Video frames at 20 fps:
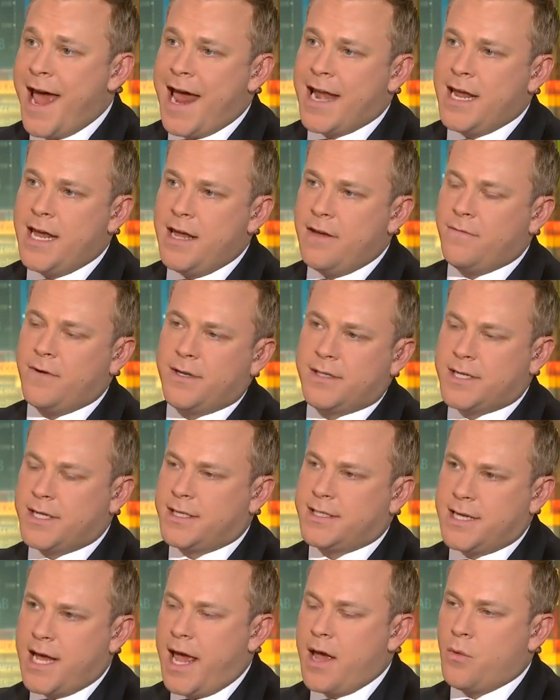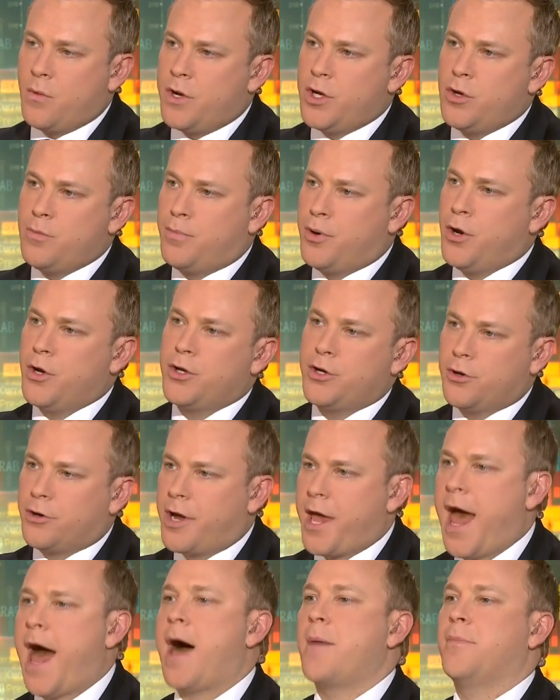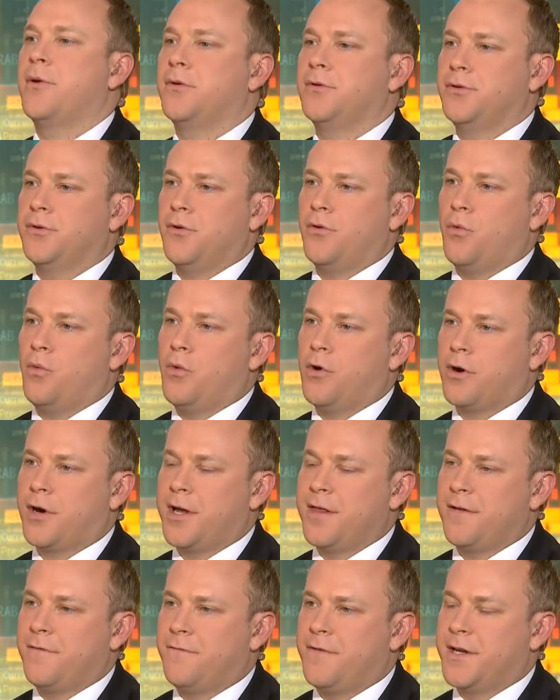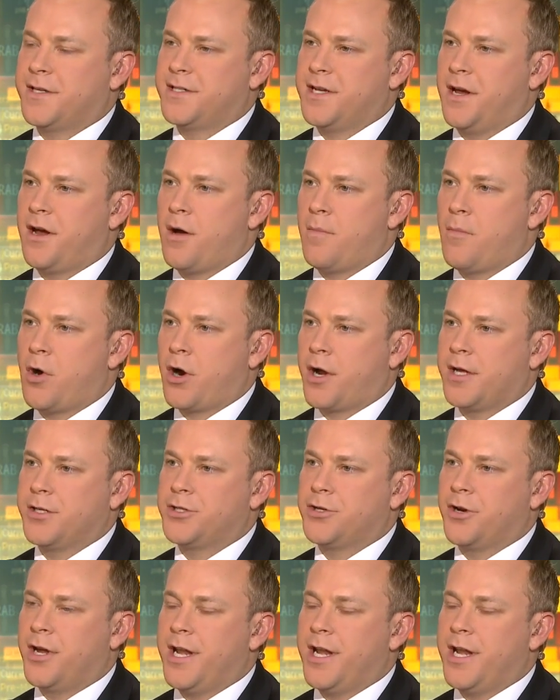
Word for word: And even today, when you put your capital to work in the fixed income markets,